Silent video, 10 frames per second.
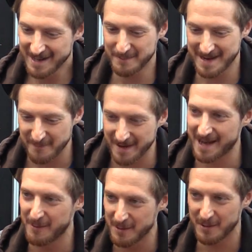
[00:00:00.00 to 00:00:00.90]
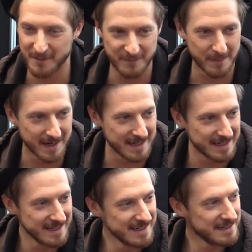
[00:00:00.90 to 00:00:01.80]
I'm living out a lot of my
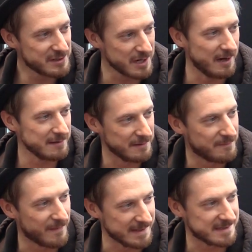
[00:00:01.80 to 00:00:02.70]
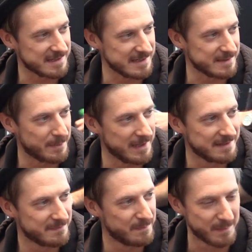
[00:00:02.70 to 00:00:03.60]
childhood fantasies
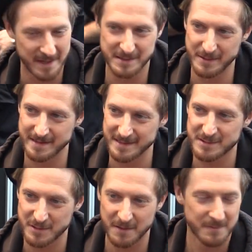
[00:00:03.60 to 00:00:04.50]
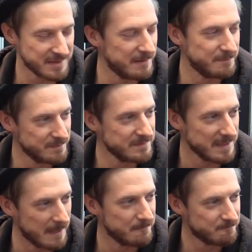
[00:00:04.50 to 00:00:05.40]
by doing this job.